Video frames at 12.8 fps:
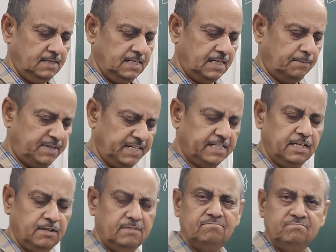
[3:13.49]
I'm
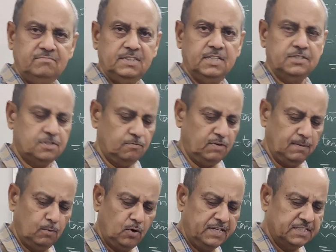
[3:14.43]
taking just one
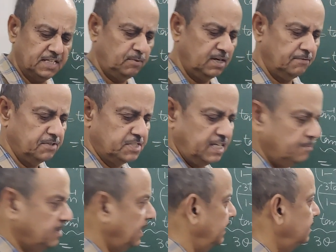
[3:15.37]
more example of the same
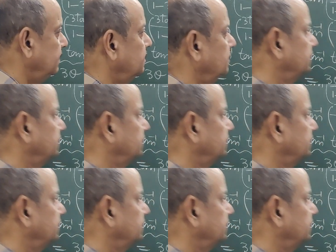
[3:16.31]
kind.